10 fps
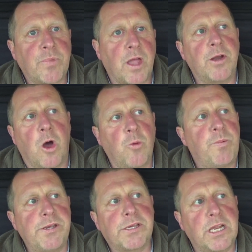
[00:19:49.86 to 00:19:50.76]
an
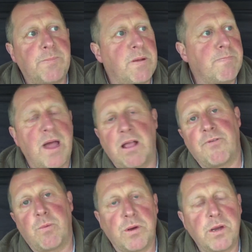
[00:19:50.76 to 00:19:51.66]
open sleeping bag
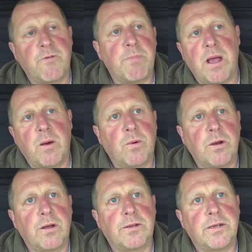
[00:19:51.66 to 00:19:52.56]
for want of a better
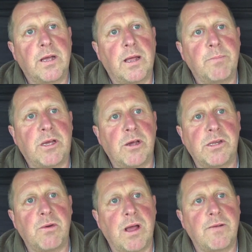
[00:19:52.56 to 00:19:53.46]
word and
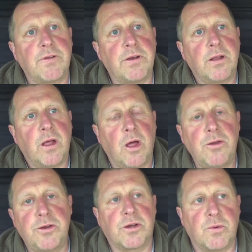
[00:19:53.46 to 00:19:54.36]
because you have an
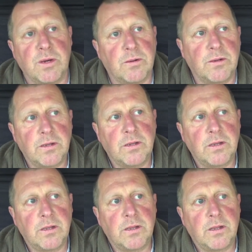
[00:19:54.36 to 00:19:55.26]
underquilt
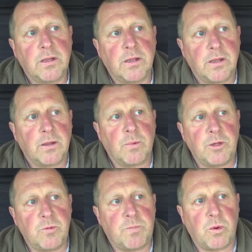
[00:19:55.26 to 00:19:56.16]
when
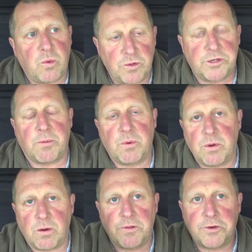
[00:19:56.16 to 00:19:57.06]
you pull the top
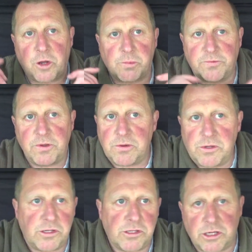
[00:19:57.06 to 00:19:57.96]
quilt over the top of you and
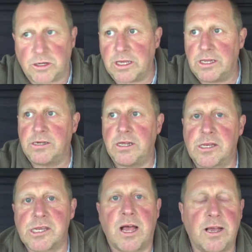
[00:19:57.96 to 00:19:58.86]
you just tuck it into your
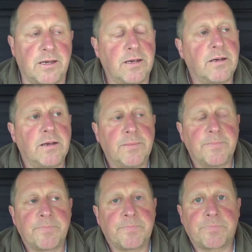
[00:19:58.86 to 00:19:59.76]
side
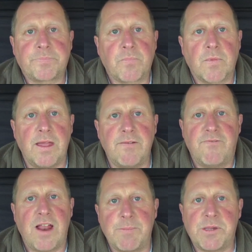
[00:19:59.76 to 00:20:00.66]
it
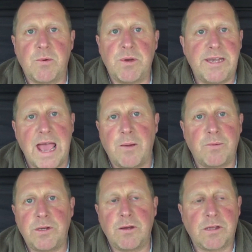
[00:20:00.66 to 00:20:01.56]
envelops you in
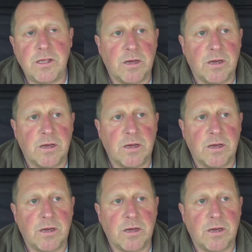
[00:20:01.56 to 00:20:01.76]
down you're, you're